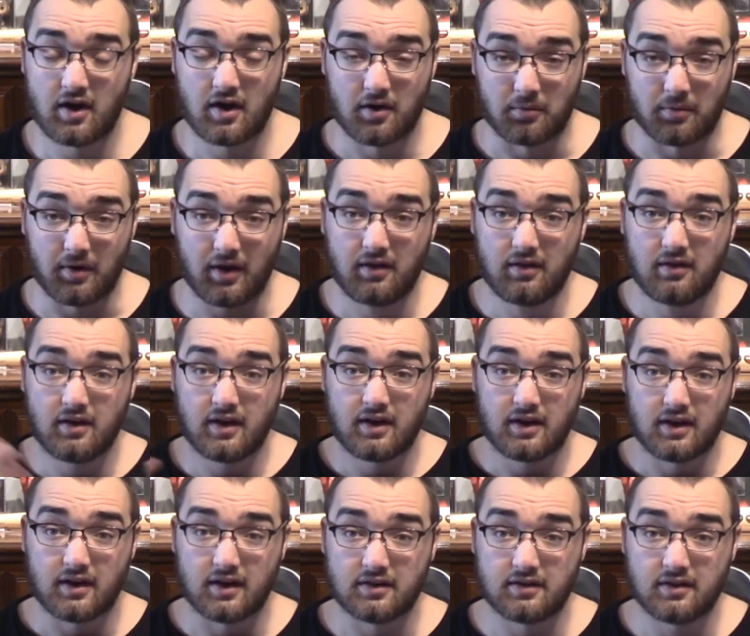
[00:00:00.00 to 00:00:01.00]
Well,
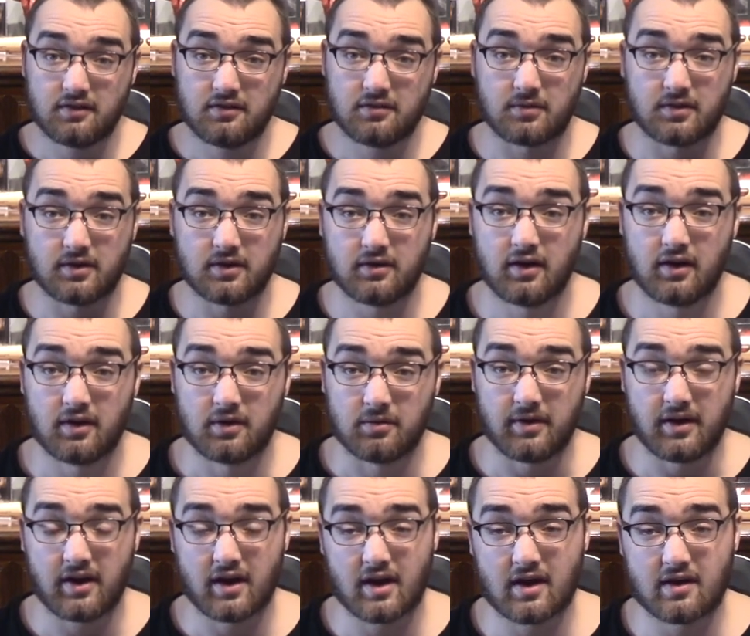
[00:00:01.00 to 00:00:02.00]
in this one,
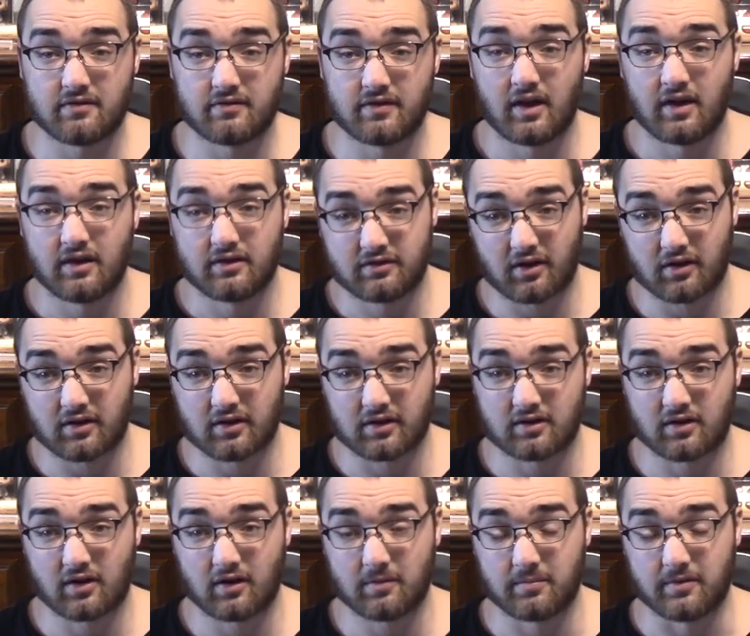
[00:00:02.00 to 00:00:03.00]
we have Tara
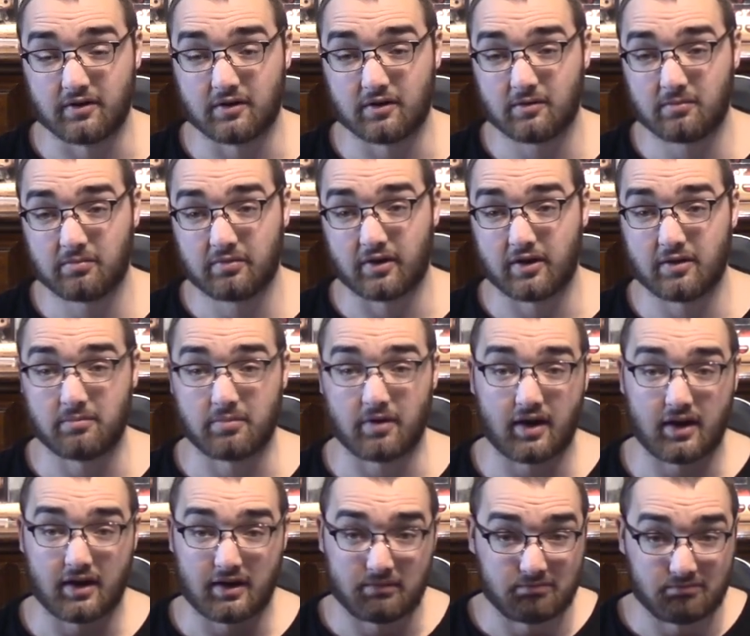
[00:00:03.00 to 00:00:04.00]
Carpenter, played
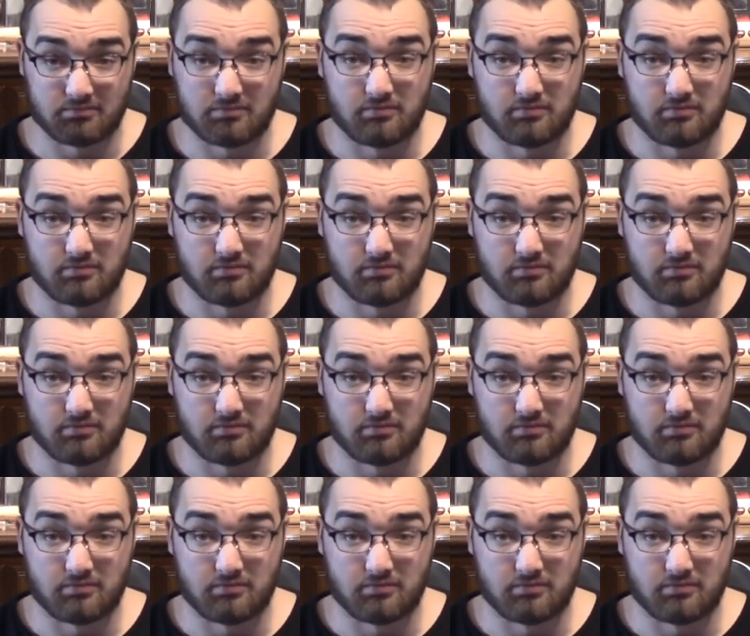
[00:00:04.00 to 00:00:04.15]
by